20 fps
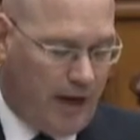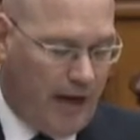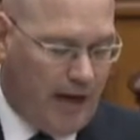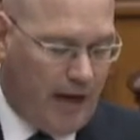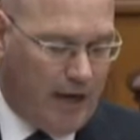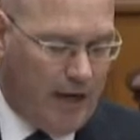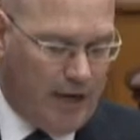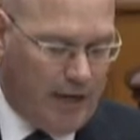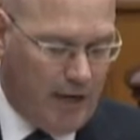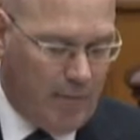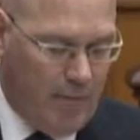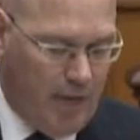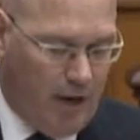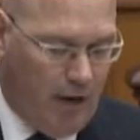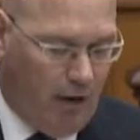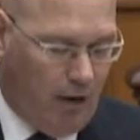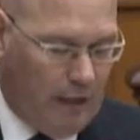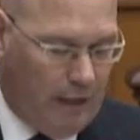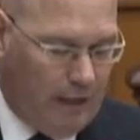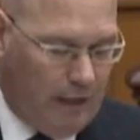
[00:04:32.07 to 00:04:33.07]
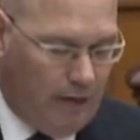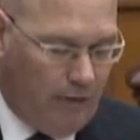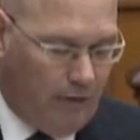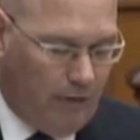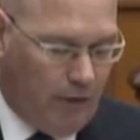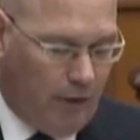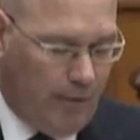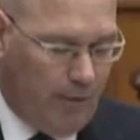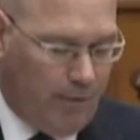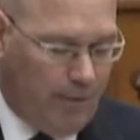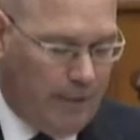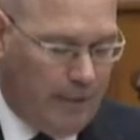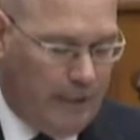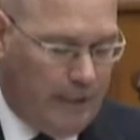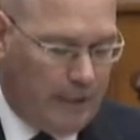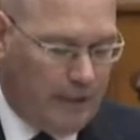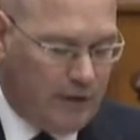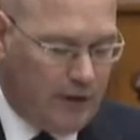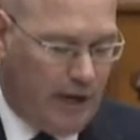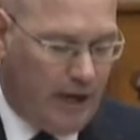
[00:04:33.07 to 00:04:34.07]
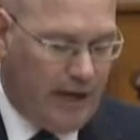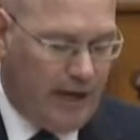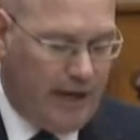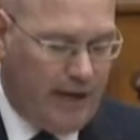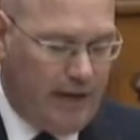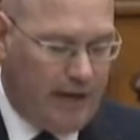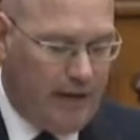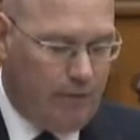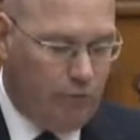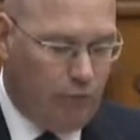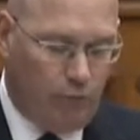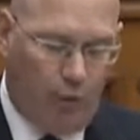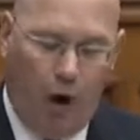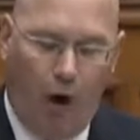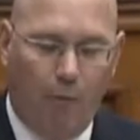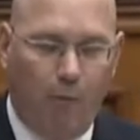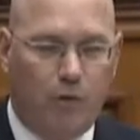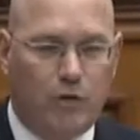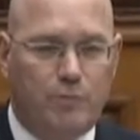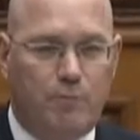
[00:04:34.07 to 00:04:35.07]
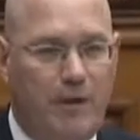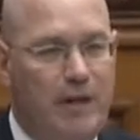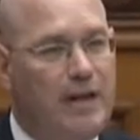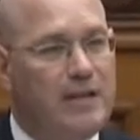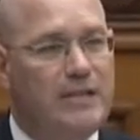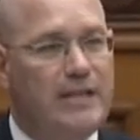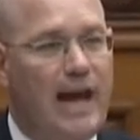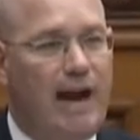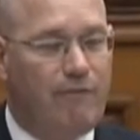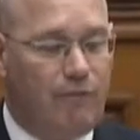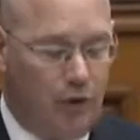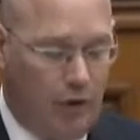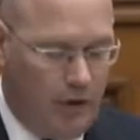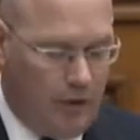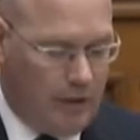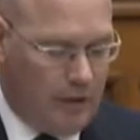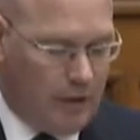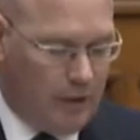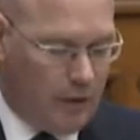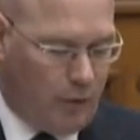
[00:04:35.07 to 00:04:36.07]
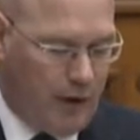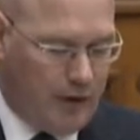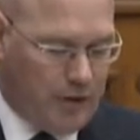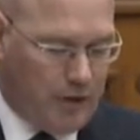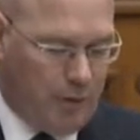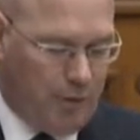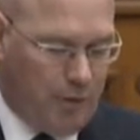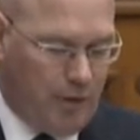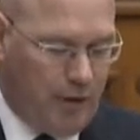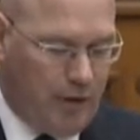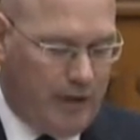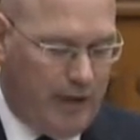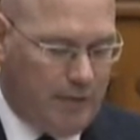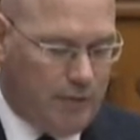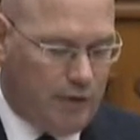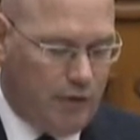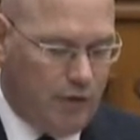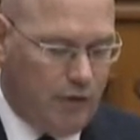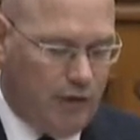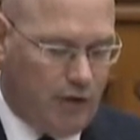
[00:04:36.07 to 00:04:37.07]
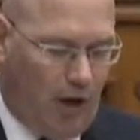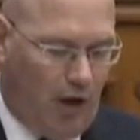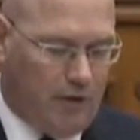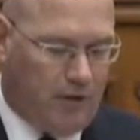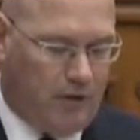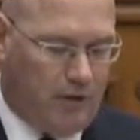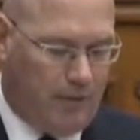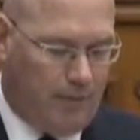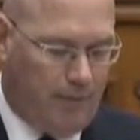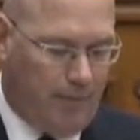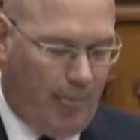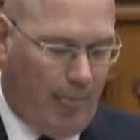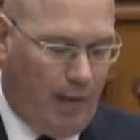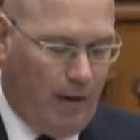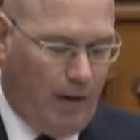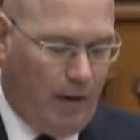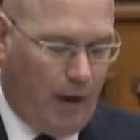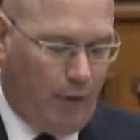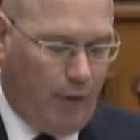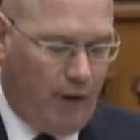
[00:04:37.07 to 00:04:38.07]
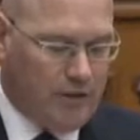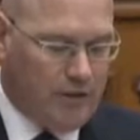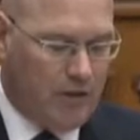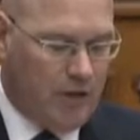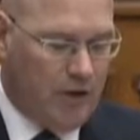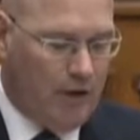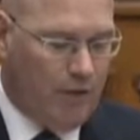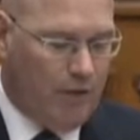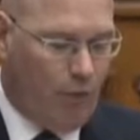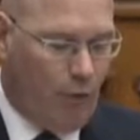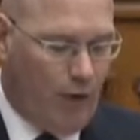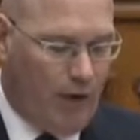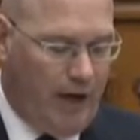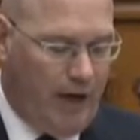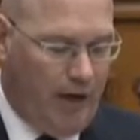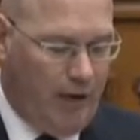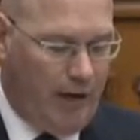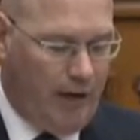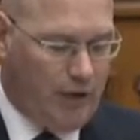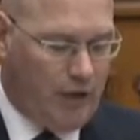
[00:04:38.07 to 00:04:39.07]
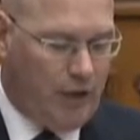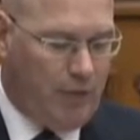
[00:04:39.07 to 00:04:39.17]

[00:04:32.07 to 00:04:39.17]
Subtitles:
I got an email from a lady almost minutes after a question period named Sue Salzer, a resident of Fort Erie.